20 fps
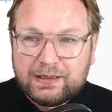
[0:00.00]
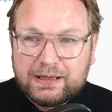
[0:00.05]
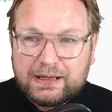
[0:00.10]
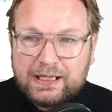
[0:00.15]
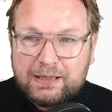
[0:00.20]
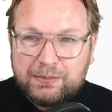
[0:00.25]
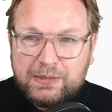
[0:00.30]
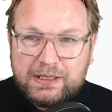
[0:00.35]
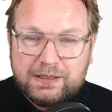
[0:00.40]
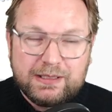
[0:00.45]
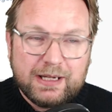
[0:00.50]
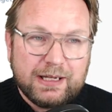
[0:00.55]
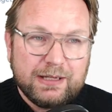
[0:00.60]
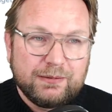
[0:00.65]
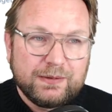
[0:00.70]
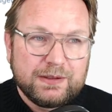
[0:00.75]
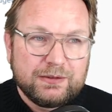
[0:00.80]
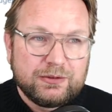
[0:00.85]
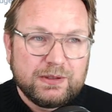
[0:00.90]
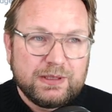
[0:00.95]
let me
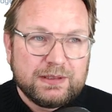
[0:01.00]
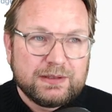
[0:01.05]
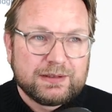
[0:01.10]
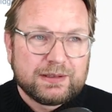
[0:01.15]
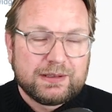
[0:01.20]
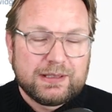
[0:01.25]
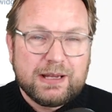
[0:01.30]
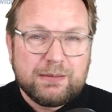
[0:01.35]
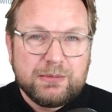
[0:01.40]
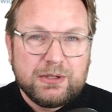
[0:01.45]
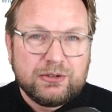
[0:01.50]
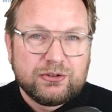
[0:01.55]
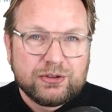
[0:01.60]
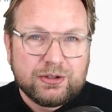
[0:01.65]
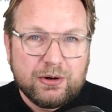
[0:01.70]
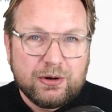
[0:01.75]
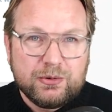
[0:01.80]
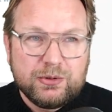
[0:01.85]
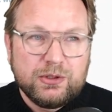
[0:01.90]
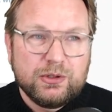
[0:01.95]
dive into this. Let me
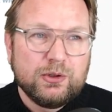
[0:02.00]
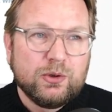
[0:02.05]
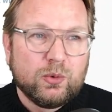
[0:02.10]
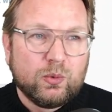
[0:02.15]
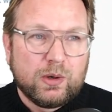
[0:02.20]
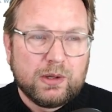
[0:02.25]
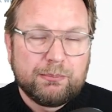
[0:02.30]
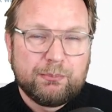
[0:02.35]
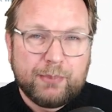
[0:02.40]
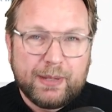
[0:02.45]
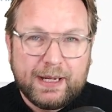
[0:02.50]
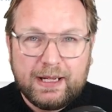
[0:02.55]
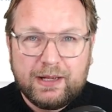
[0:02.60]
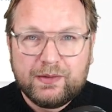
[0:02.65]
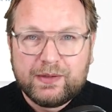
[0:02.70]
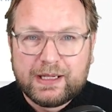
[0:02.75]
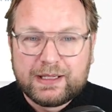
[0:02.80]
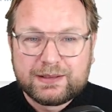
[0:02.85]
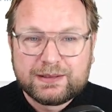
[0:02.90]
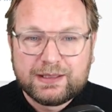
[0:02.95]
show you what
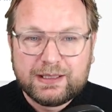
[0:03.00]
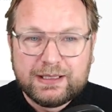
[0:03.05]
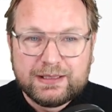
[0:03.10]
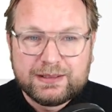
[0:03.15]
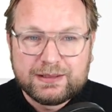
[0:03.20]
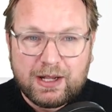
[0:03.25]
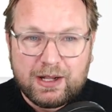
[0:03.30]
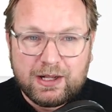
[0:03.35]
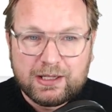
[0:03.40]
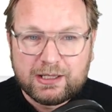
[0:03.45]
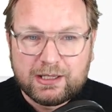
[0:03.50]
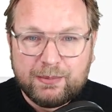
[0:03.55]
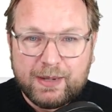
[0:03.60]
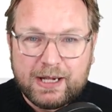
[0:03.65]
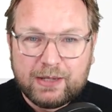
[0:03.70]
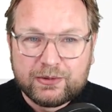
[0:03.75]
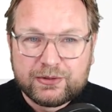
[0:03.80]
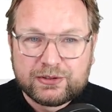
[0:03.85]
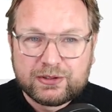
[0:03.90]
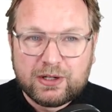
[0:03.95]
Paldesk is all
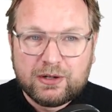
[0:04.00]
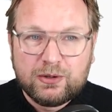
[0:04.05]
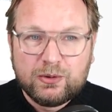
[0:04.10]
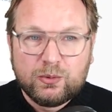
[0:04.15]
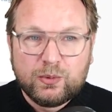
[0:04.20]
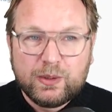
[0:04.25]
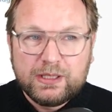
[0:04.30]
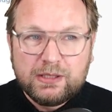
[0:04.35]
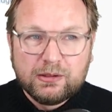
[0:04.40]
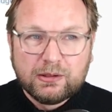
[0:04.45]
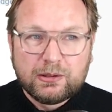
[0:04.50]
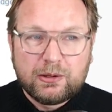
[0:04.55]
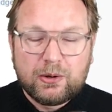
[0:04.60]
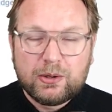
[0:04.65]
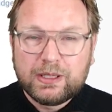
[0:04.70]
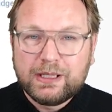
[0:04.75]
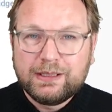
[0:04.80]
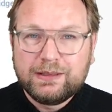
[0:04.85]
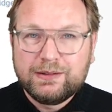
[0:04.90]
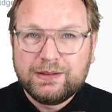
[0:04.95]
about. So when you
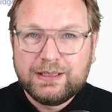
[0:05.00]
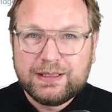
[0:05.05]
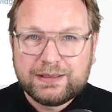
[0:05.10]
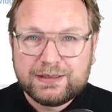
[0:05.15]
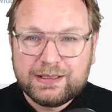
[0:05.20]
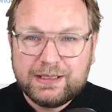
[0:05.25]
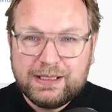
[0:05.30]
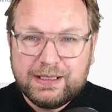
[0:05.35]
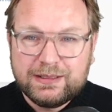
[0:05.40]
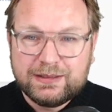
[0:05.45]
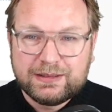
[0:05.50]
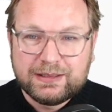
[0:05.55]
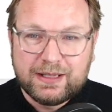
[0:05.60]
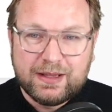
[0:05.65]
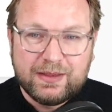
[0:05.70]
log in, this is